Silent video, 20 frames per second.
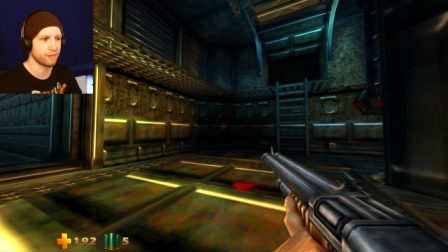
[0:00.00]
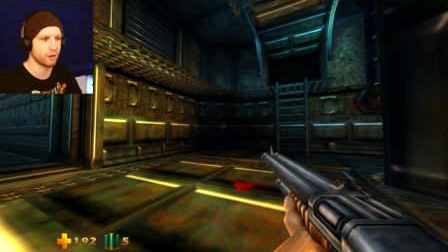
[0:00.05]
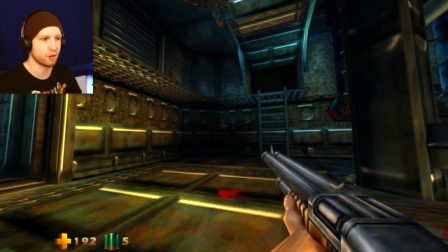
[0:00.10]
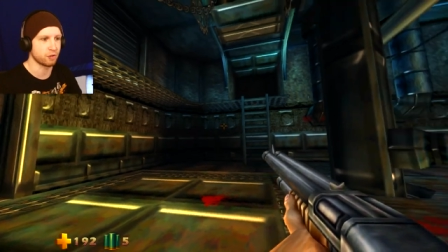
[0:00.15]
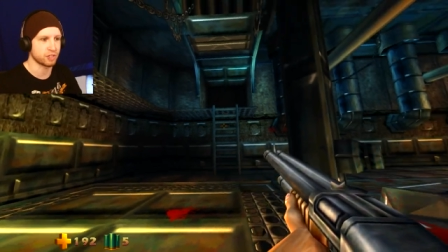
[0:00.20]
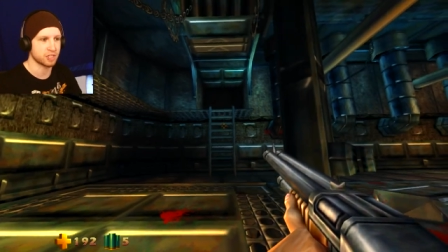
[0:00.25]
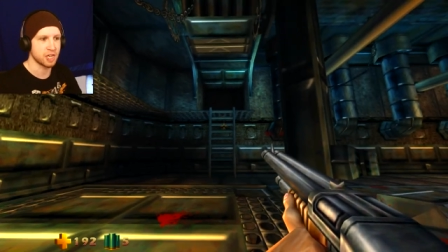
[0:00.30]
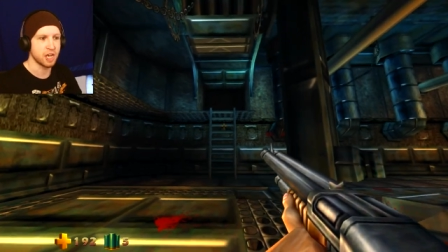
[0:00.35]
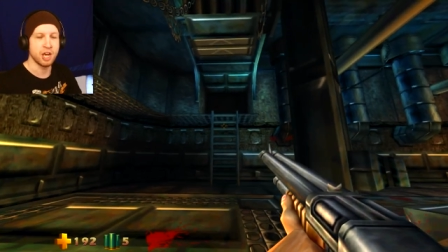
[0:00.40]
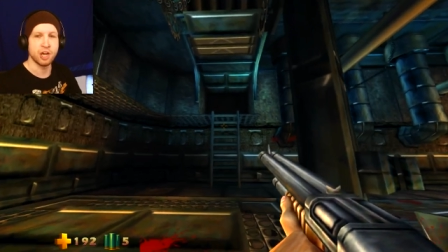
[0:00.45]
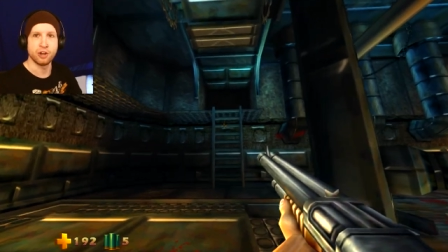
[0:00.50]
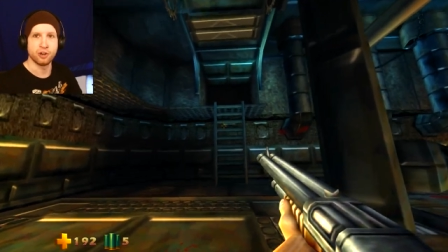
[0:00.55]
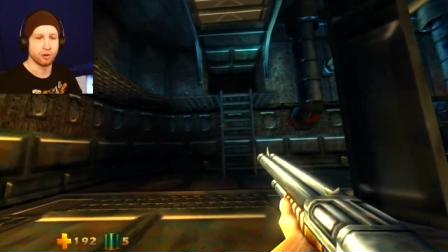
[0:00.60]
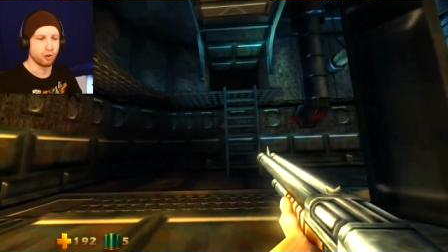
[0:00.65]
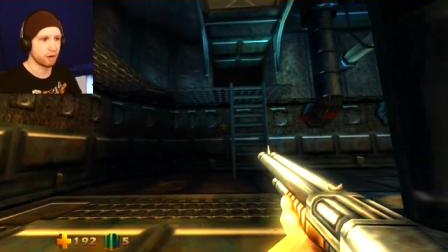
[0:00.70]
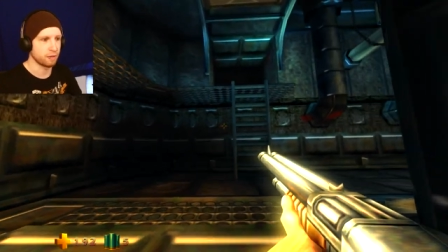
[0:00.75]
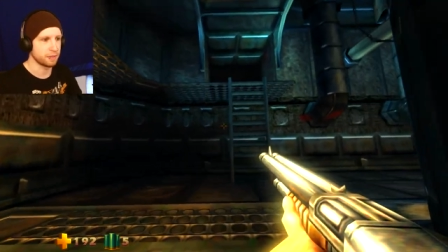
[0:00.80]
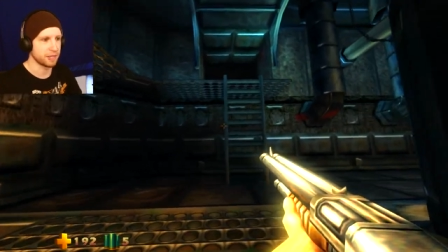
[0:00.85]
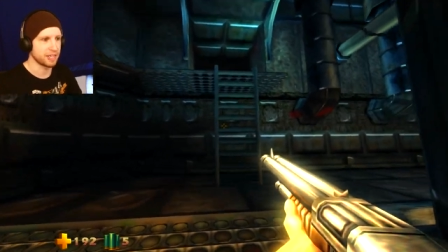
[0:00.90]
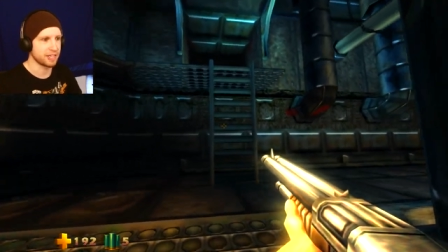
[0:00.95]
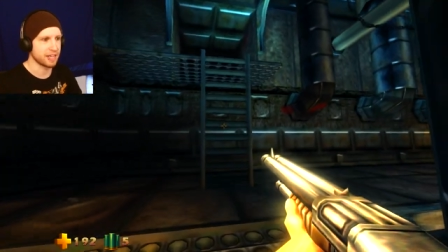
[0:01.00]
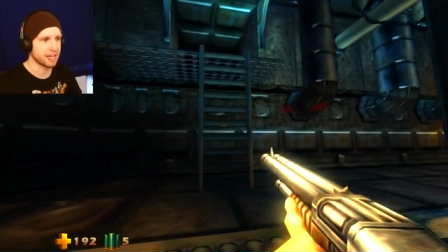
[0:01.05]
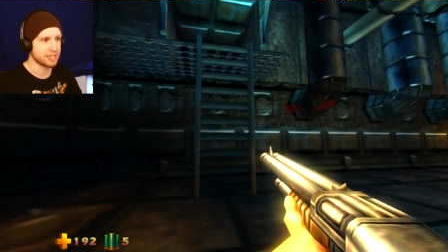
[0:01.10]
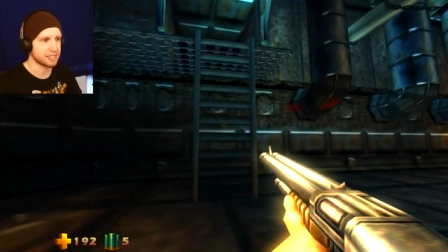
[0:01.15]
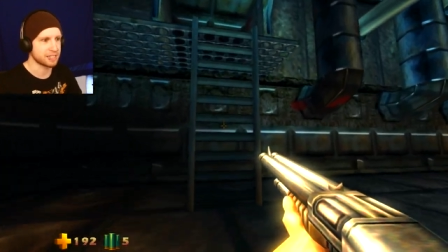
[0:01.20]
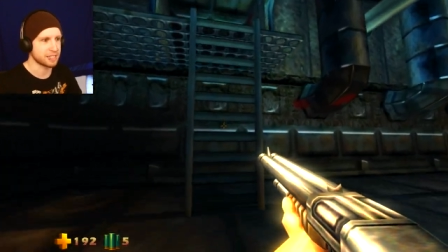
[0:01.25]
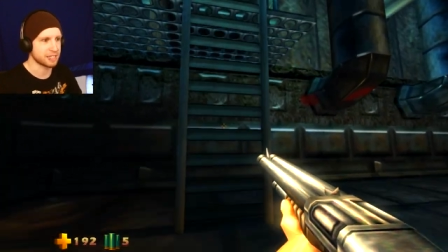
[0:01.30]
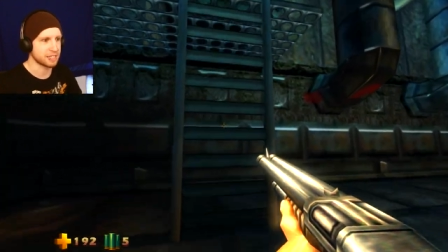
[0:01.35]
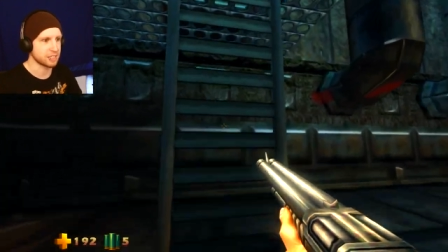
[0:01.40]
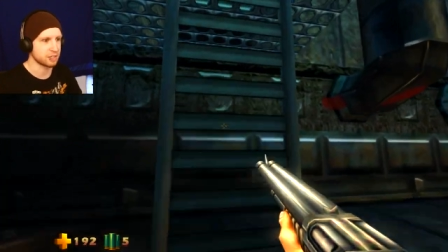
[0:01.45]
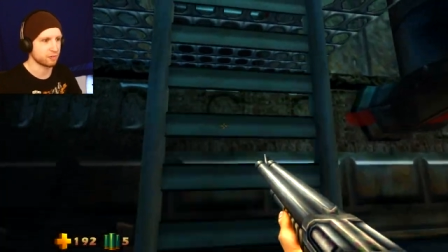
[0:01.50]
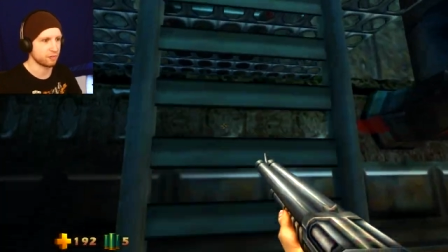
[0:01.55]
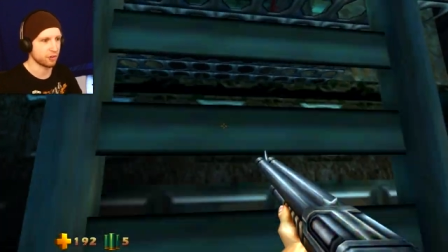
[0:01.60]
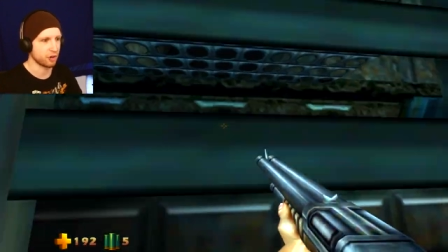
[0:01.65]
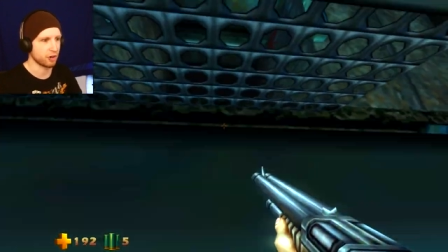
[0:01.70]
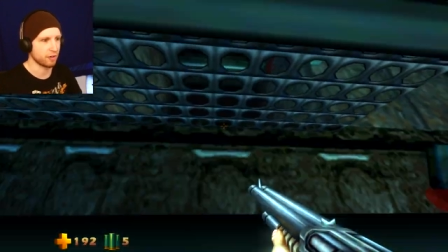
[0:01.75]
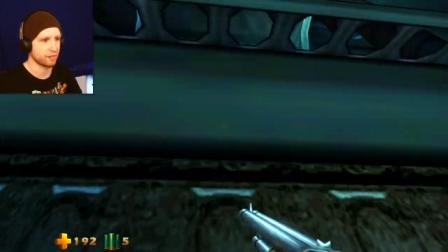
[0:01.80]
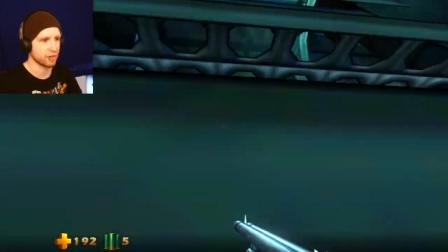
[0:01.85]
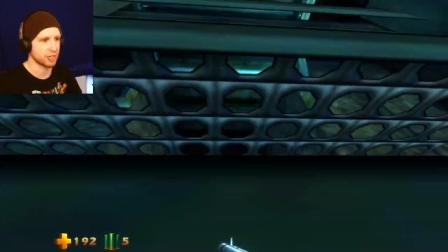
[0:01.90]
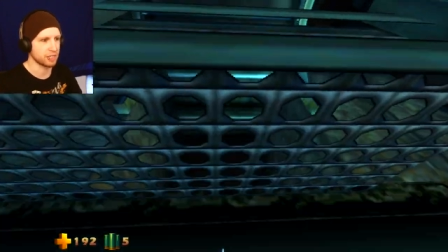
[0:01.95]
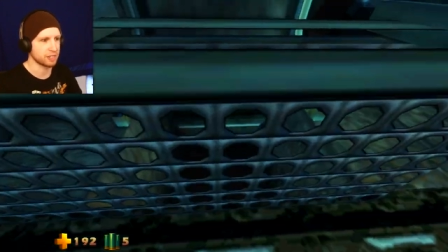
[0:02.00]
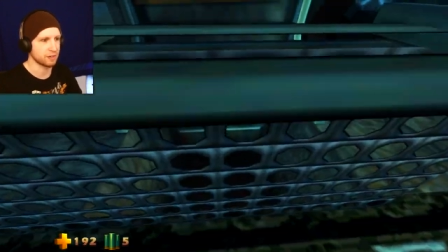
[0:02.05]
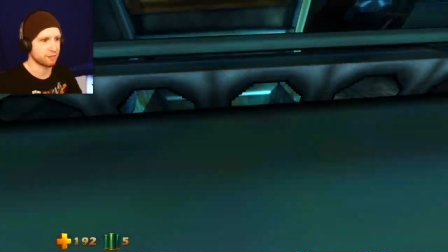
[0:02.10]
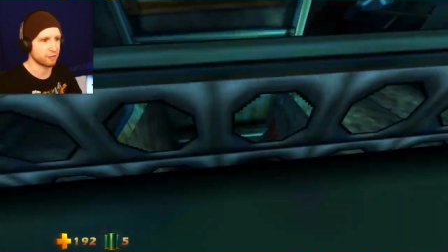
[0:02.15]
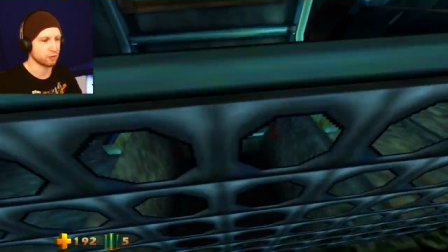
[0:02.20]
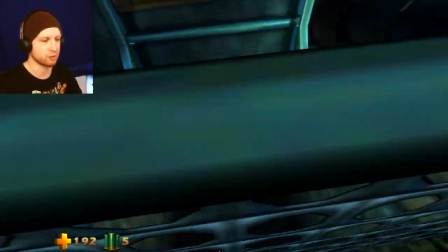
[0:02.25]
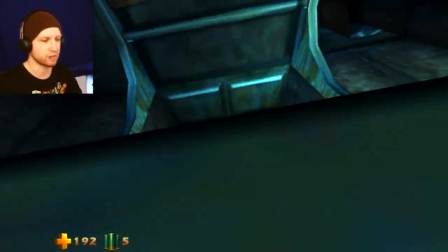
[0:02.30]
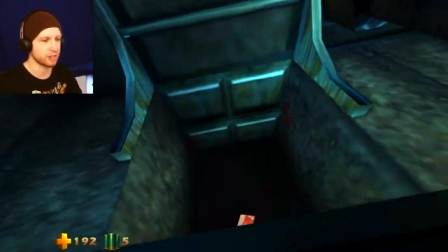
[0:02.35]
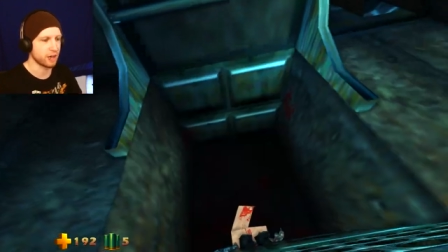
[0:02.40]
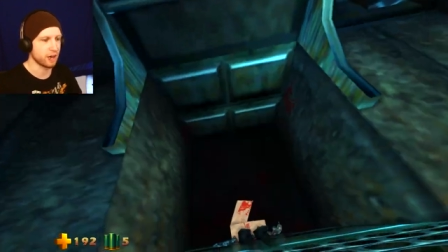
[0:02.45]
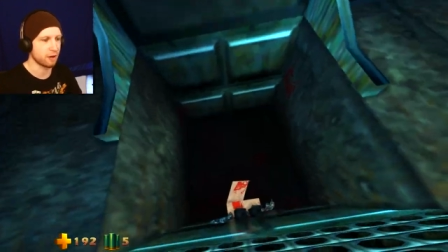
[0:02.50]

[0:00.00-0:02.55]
folks, normally that scene is very, very difficult.